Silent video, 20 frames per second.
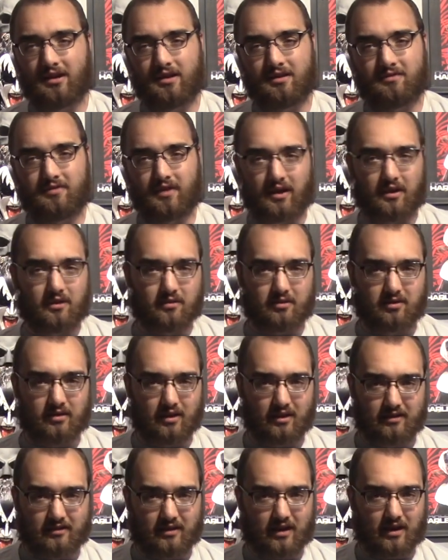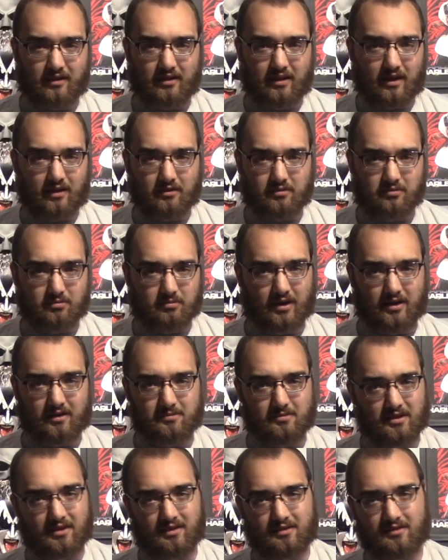figure things out elsewise
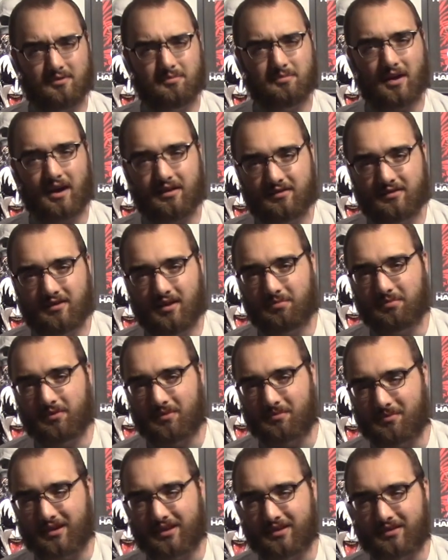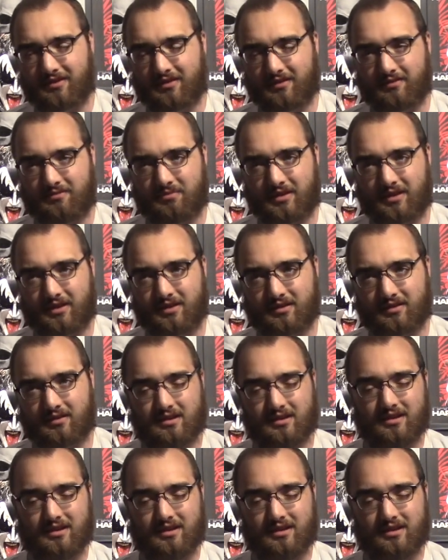because these past couple of months have been,